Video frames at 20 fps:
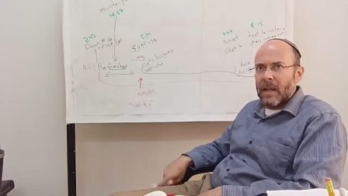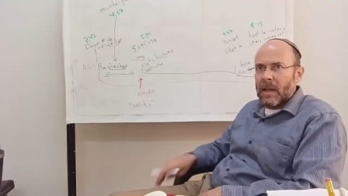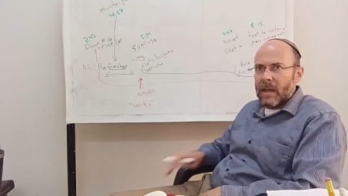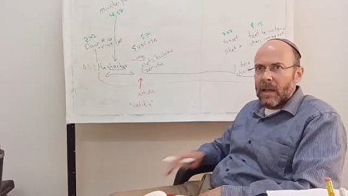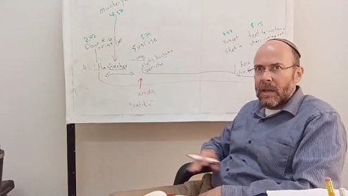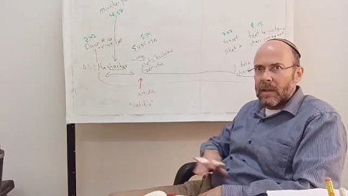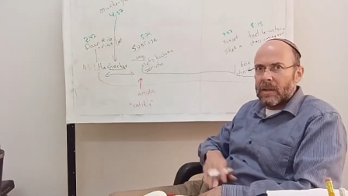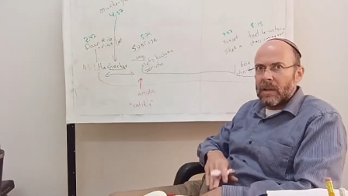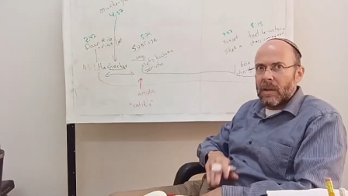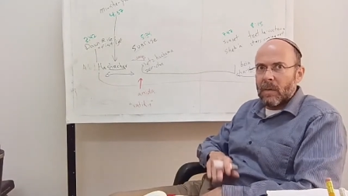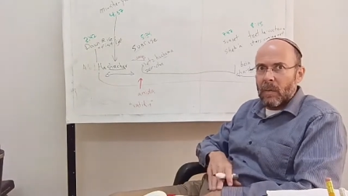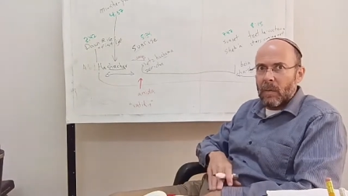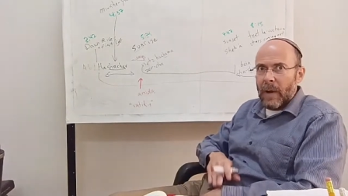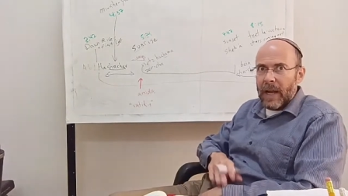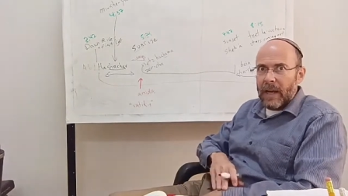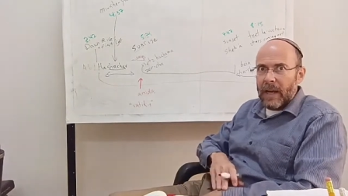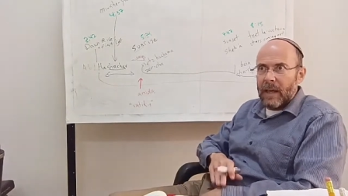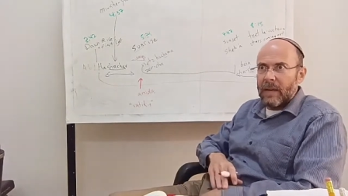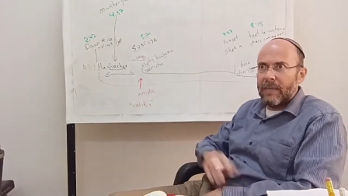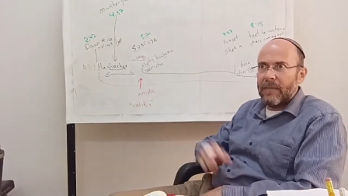Because they're
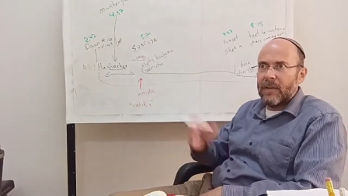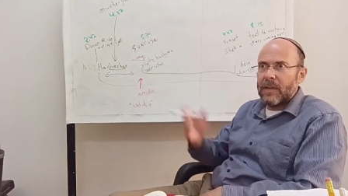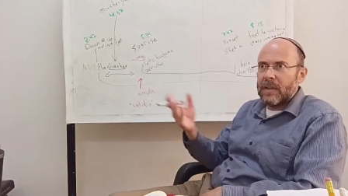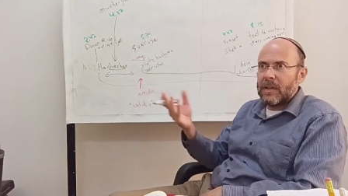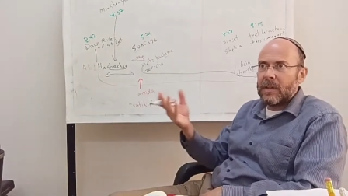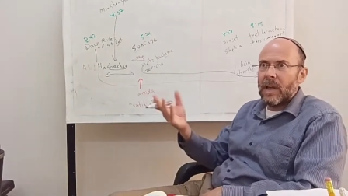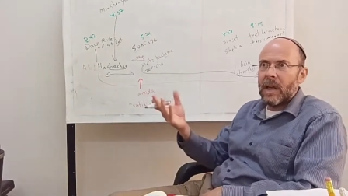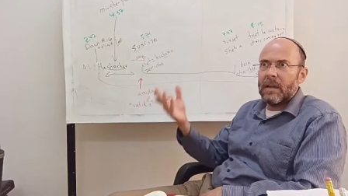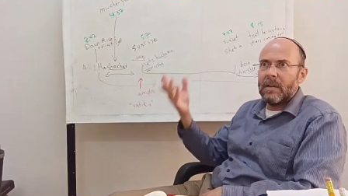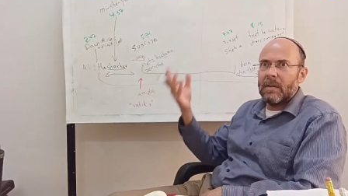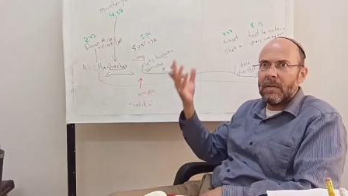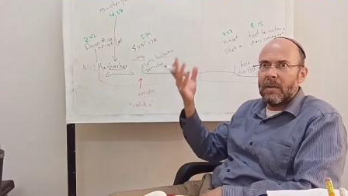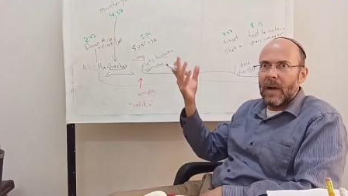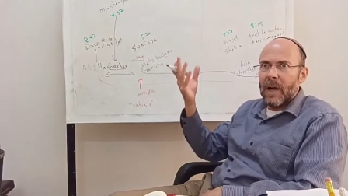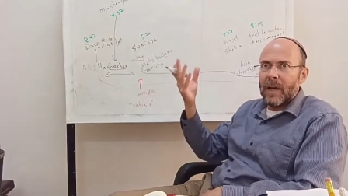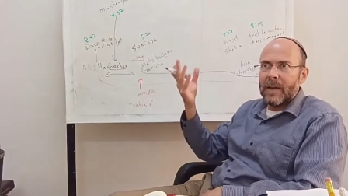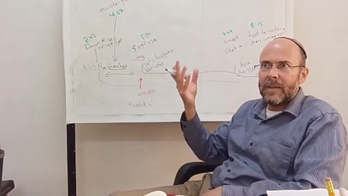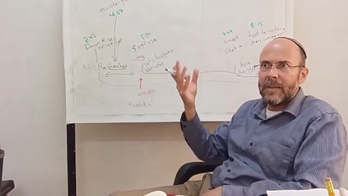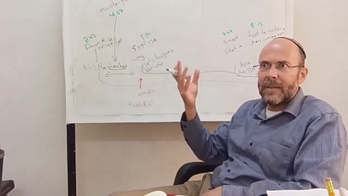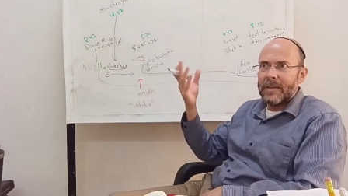waiting for the sun to
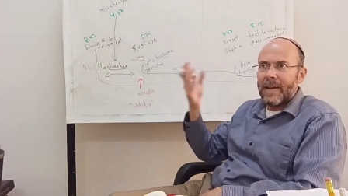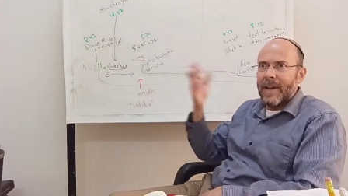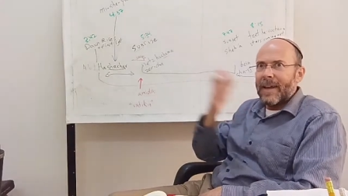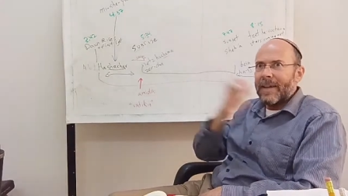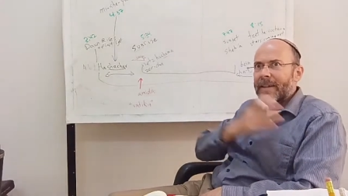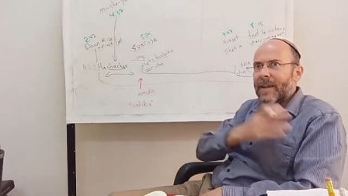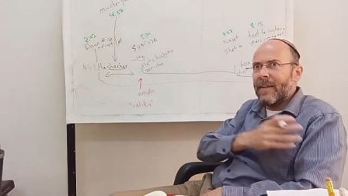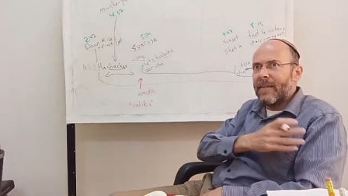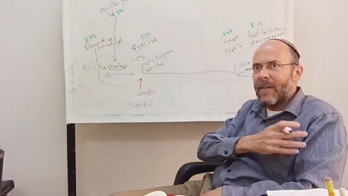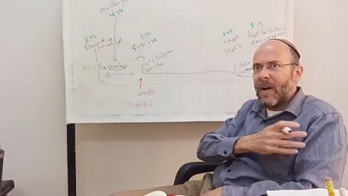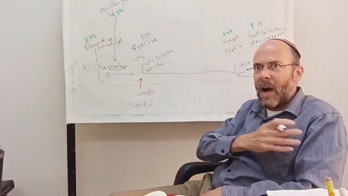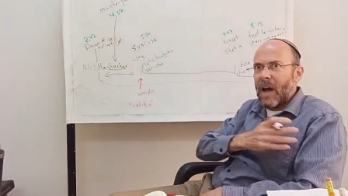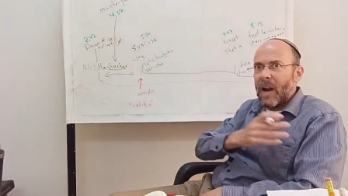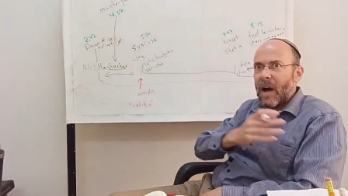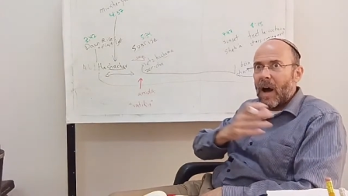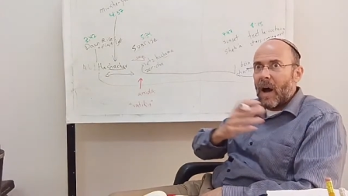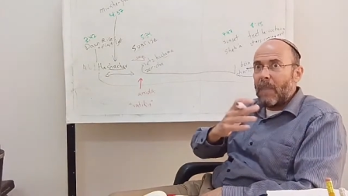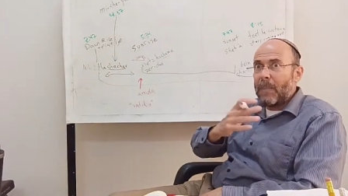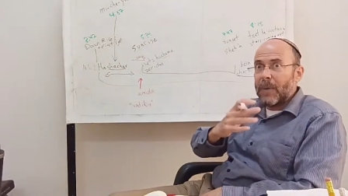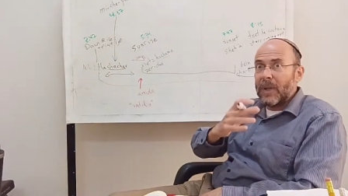rise. They've
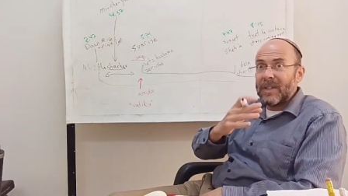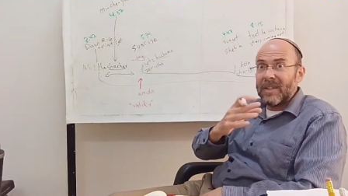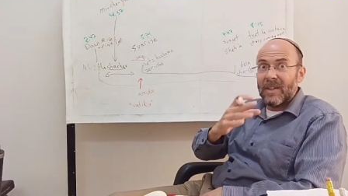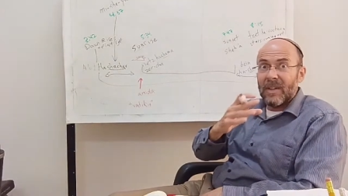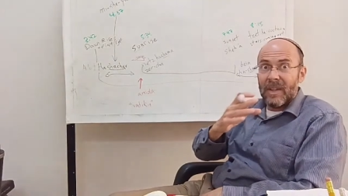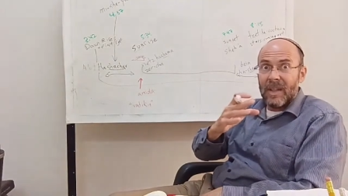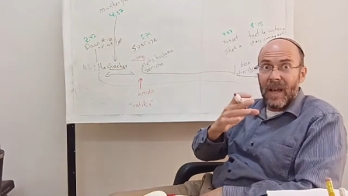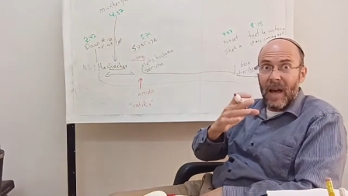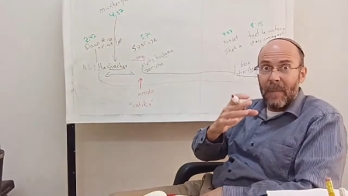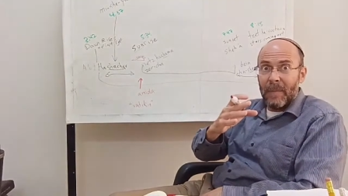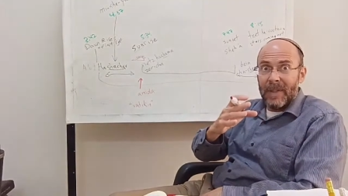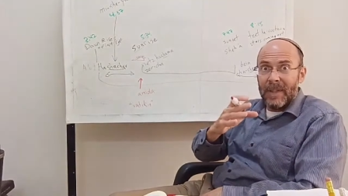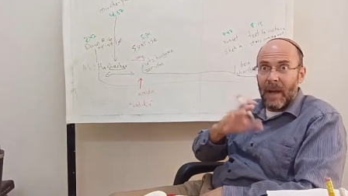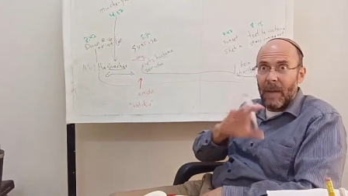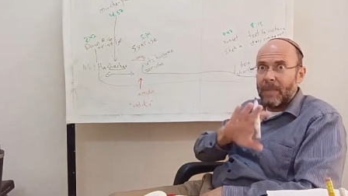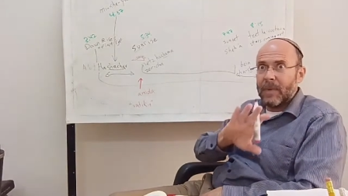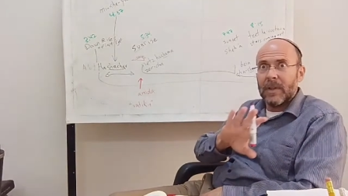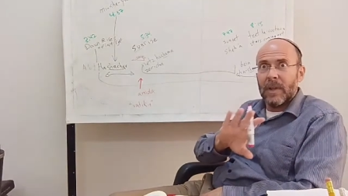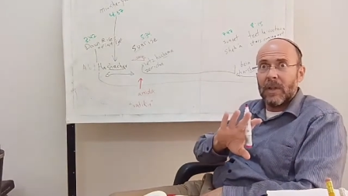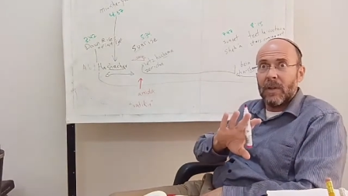got up until the
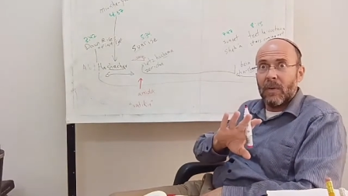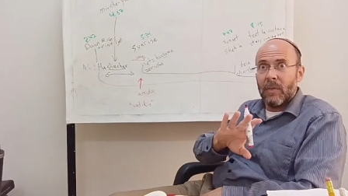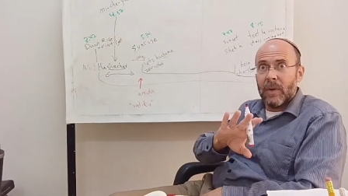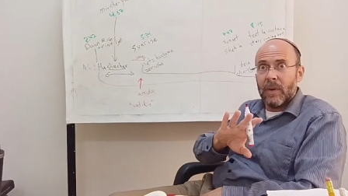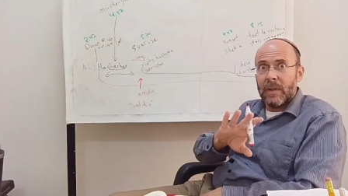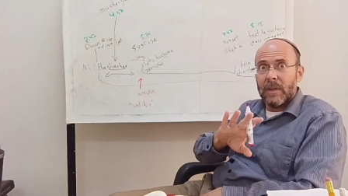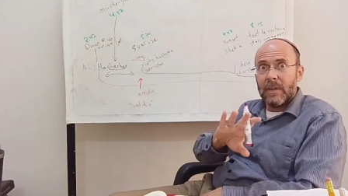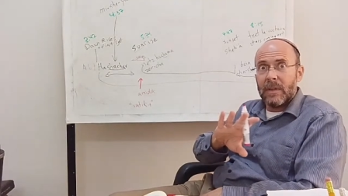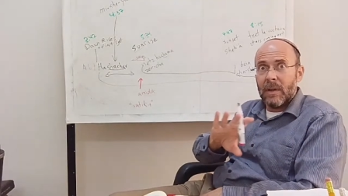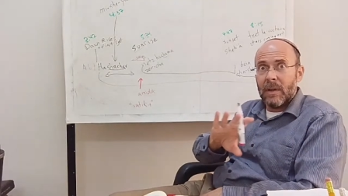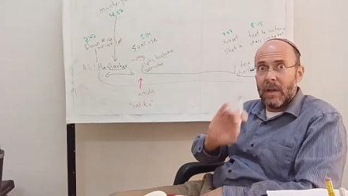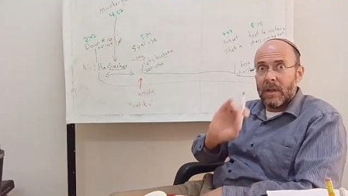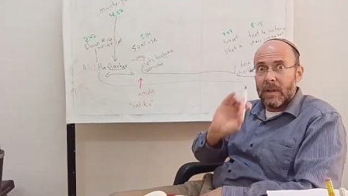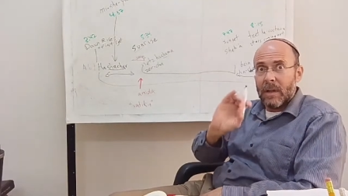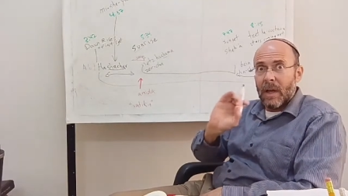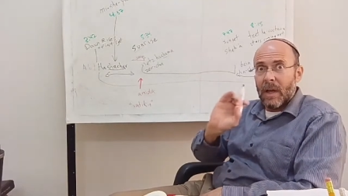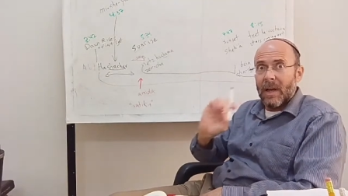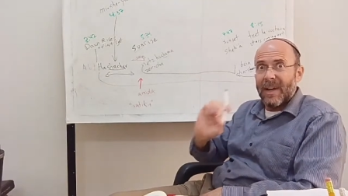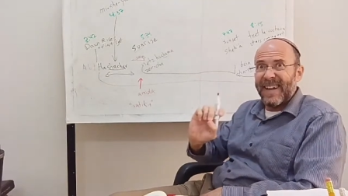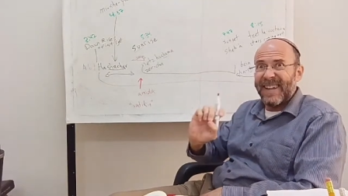Amidah, but they don't want to start
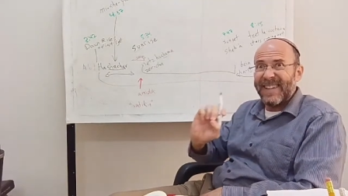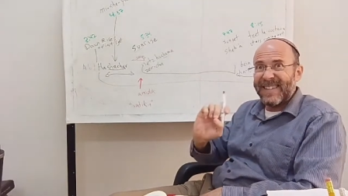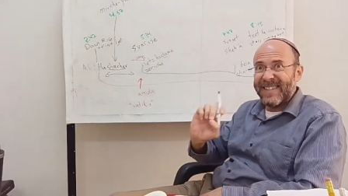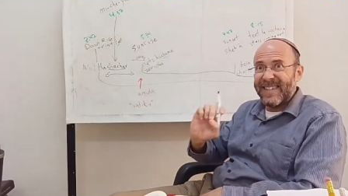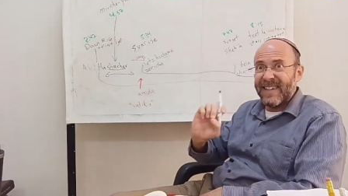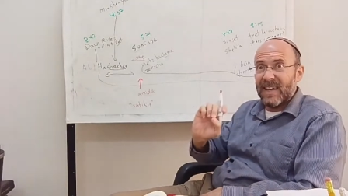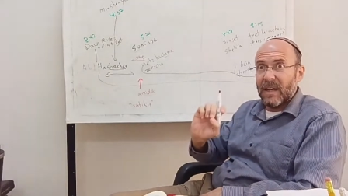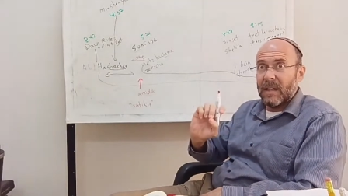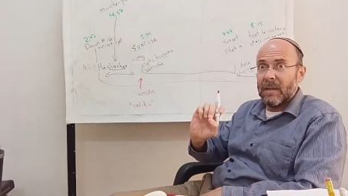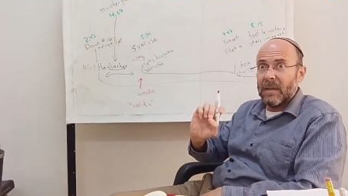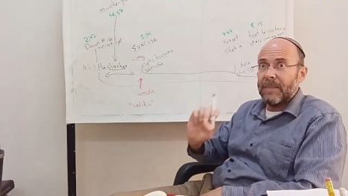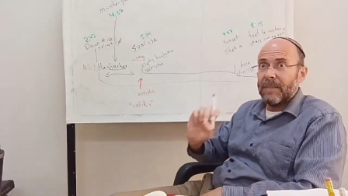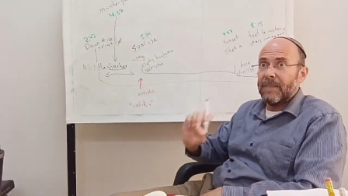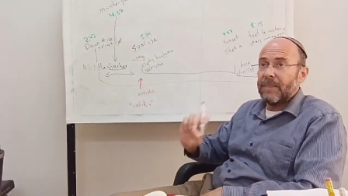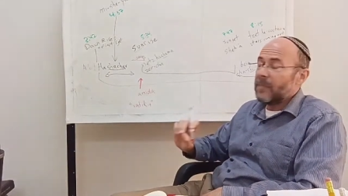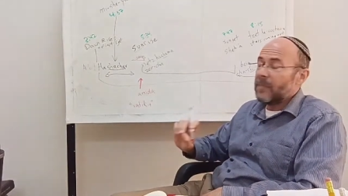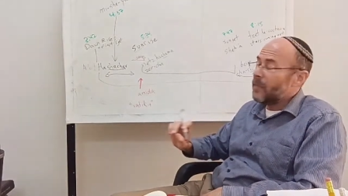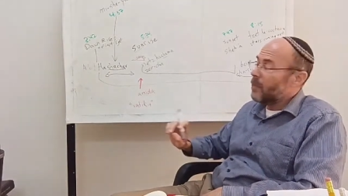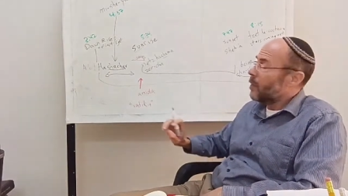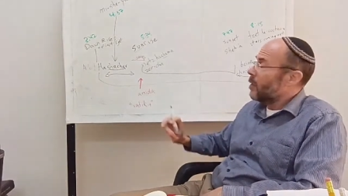until
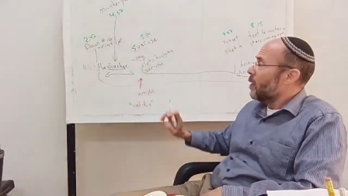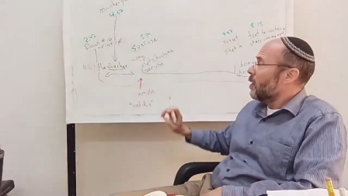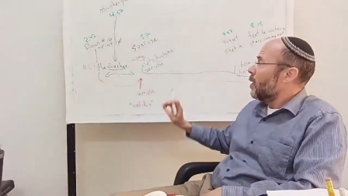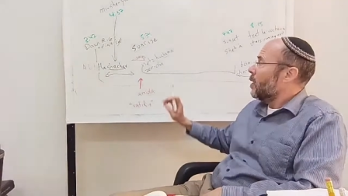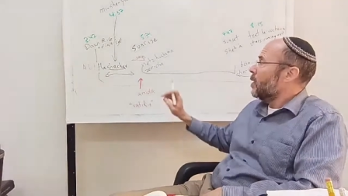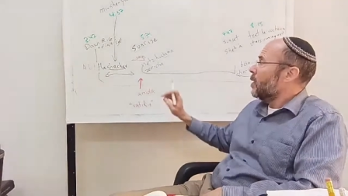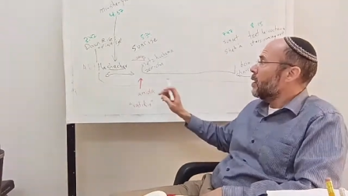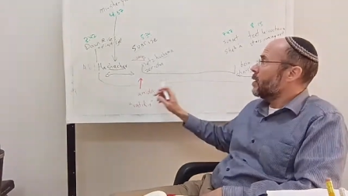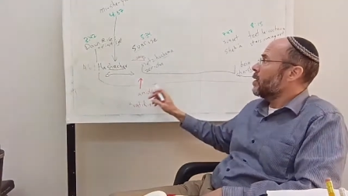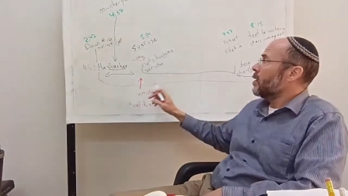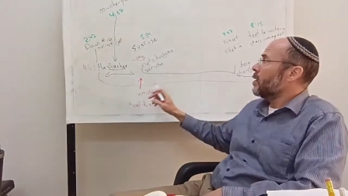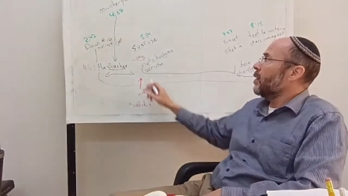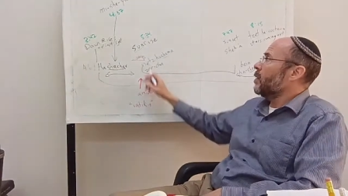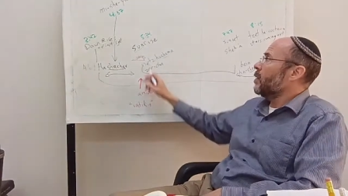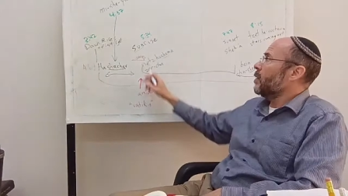the sun